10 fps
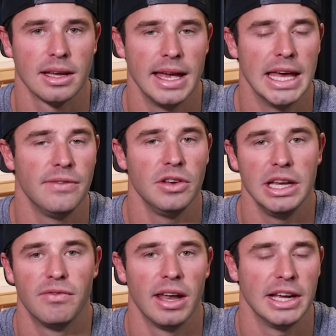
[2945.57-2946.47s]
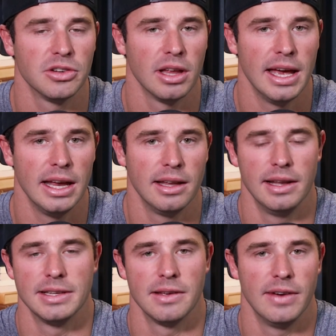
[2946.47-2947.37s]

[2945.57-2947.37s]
And if you need financial aid, it is